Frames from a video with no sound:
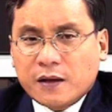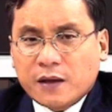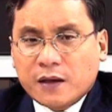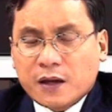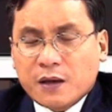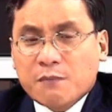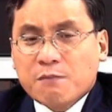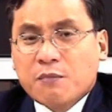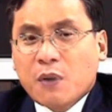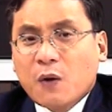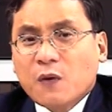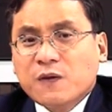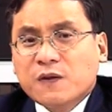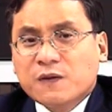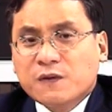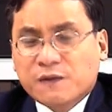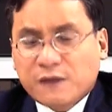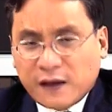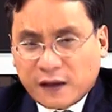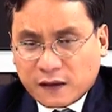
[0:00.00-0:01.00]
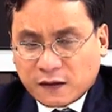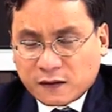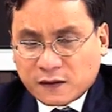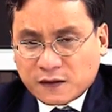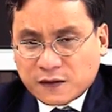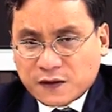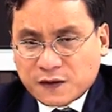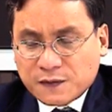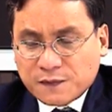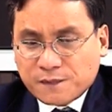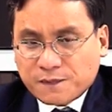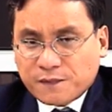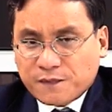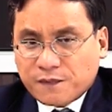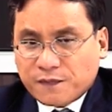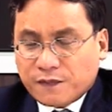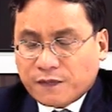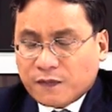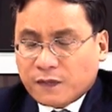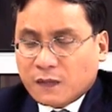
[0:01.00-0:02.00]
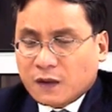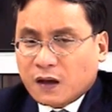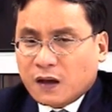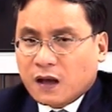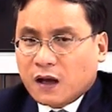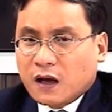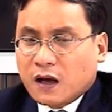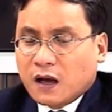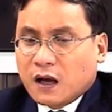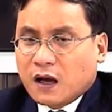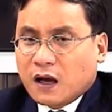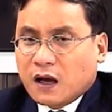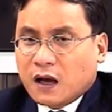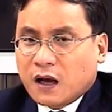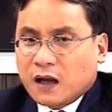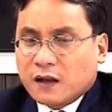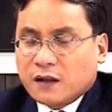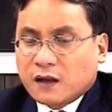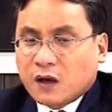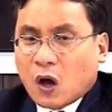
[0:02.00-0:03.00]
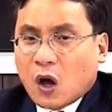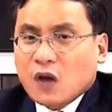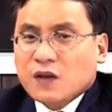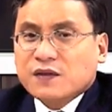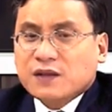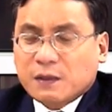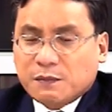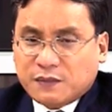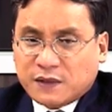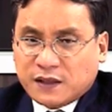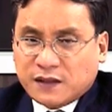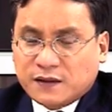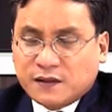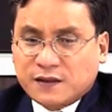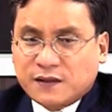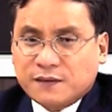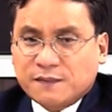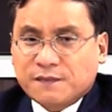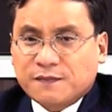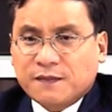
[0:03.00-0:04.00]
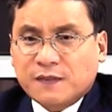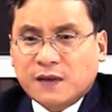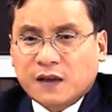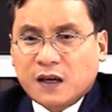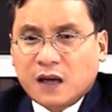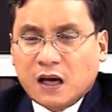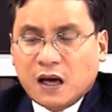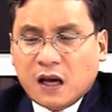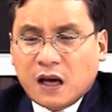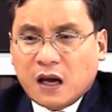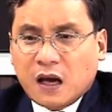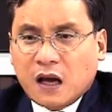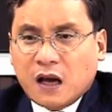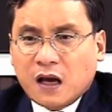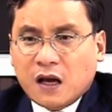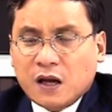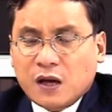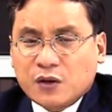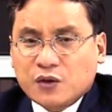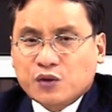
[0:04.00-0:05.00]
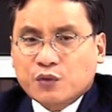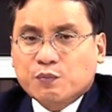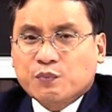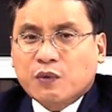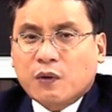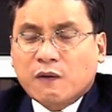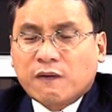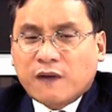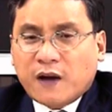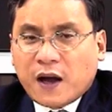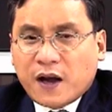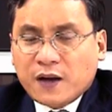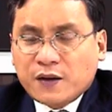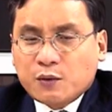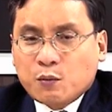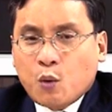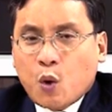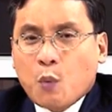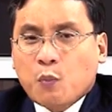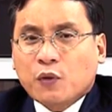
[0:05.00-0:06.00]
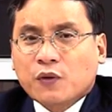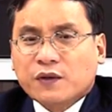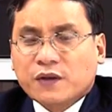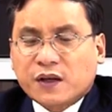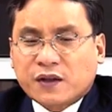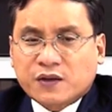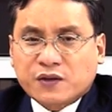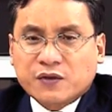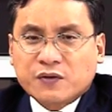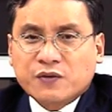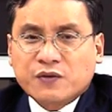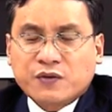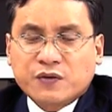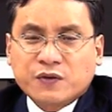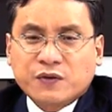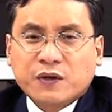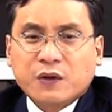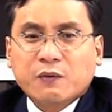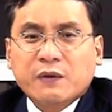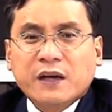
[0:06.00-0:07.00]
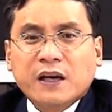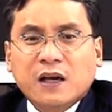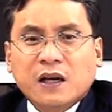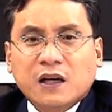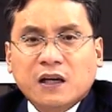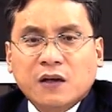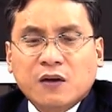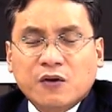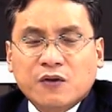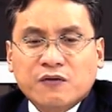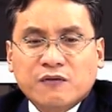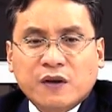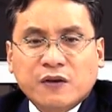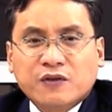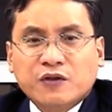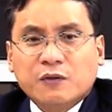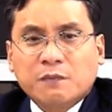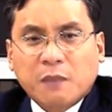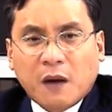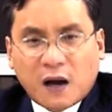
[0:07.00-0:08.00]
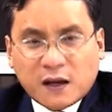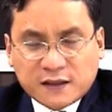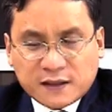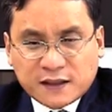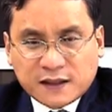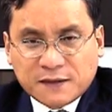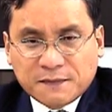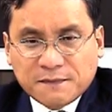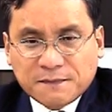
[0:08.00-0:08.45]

In both fields, the concept is to provide more protection to the weaker contractual party.